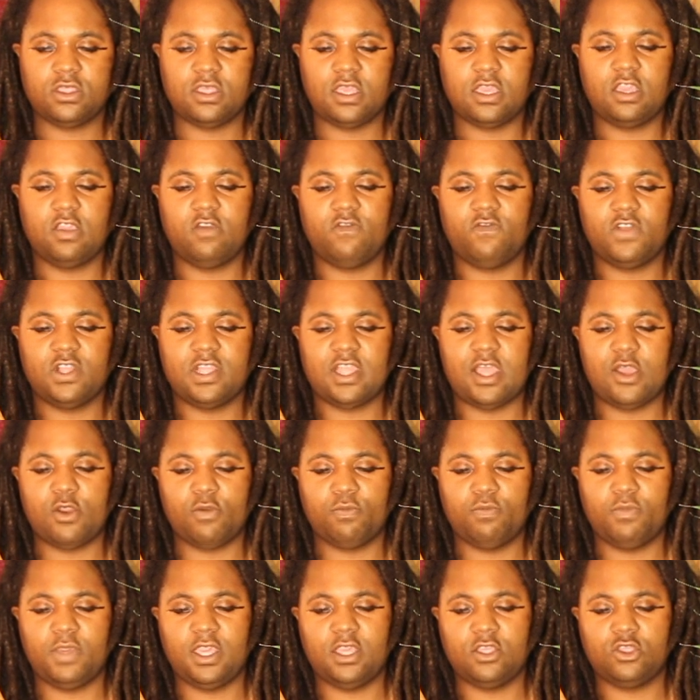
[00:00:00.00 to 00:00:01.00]
Thank you for
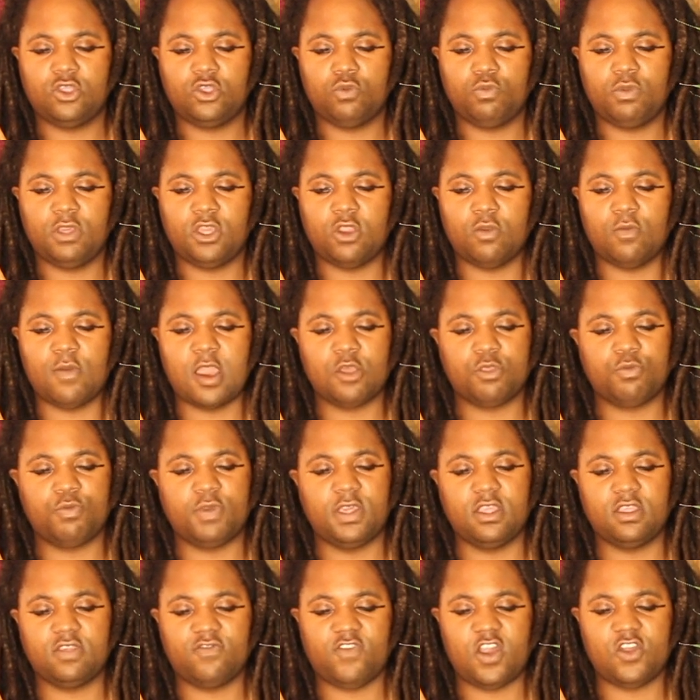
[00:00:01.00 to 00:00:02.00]
allowing me to be your
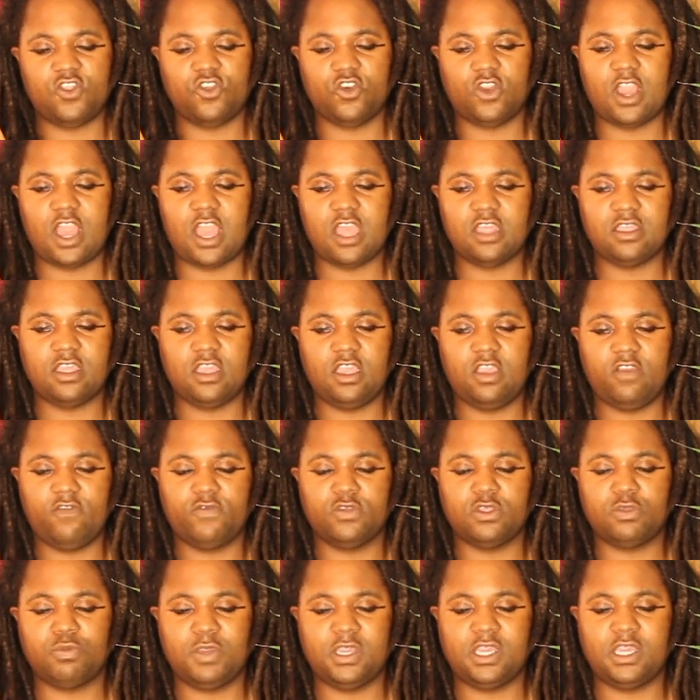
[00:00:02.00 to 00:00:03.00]
mouthpiece, Father God. Thank you
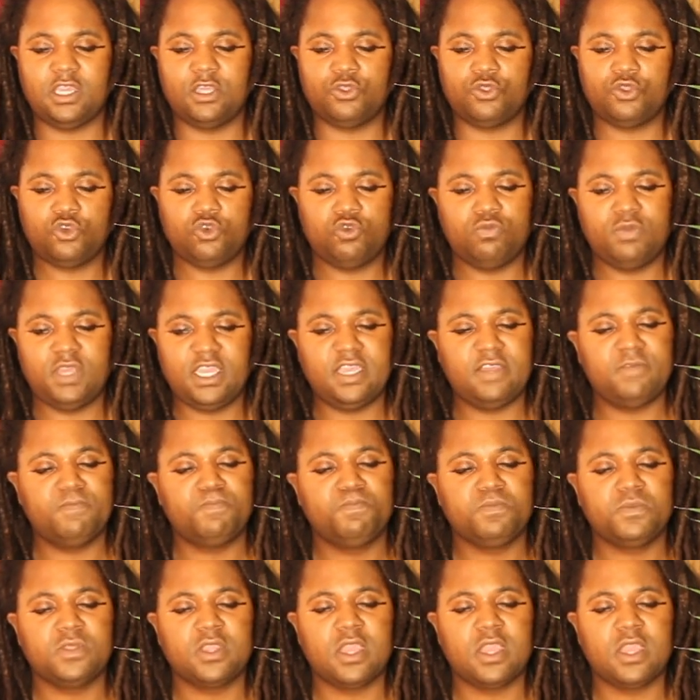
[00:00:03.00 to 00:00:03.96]
for speaking through me.